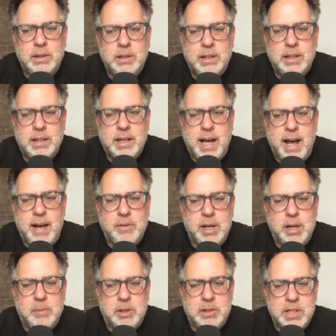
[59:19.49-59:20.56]
have them
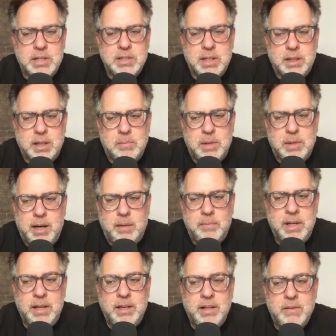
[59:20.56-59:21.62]
or it doesn't come up,
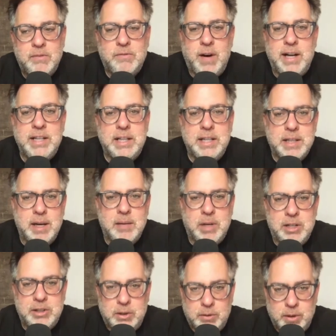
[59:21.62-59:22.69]
finding them on
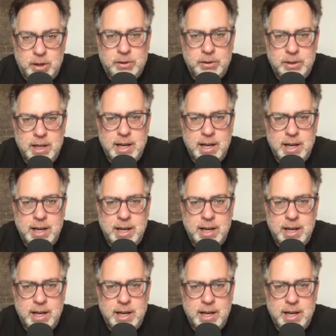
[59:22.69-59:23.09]
your own